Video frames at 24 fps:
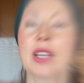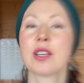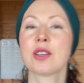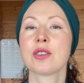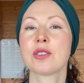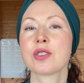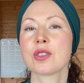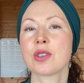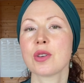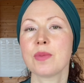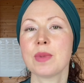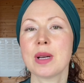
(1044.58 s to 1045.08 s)
you
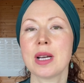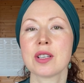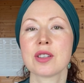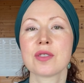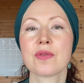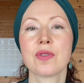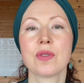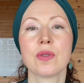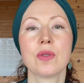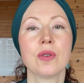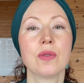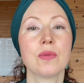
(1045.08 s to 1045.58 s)
so much
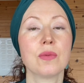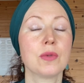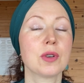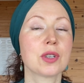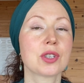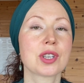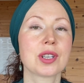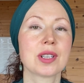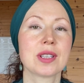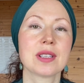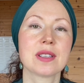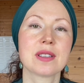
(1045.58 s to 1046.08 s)
for
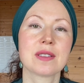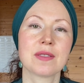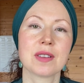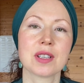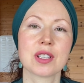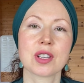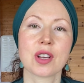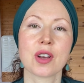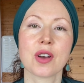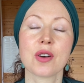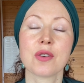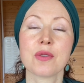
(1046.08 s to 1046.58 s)
watching this
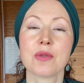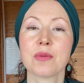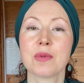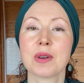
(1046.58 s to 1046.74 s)
video,